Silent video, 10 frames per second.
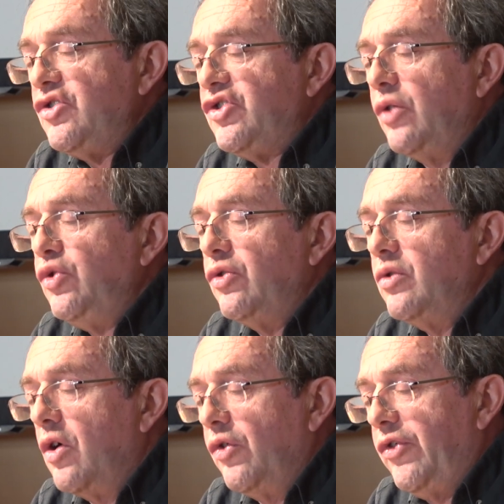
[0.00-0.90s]
social
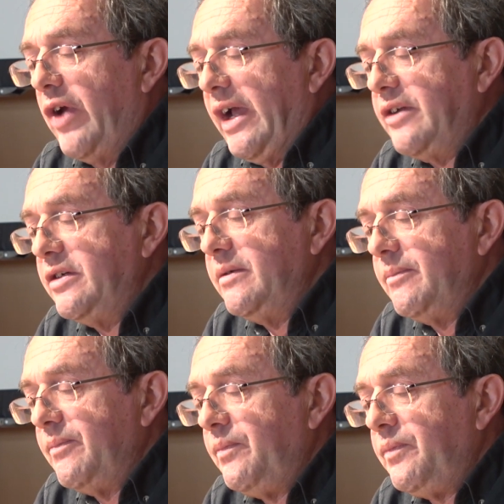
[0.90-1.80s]
contract.
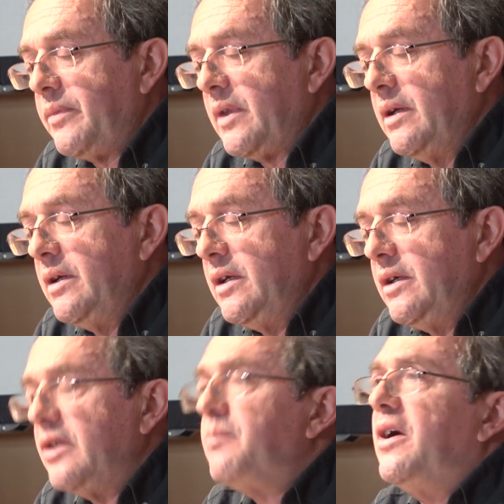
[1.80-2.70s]

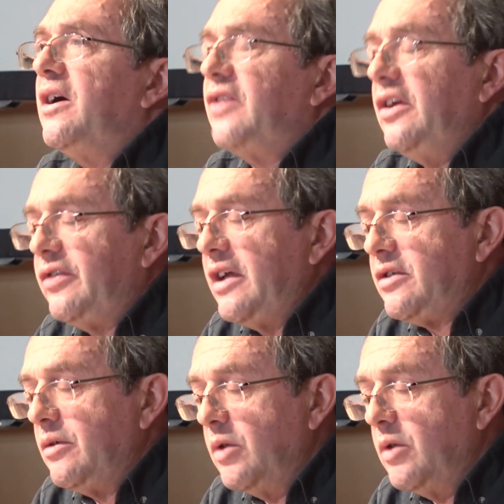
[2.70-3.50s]
The party said to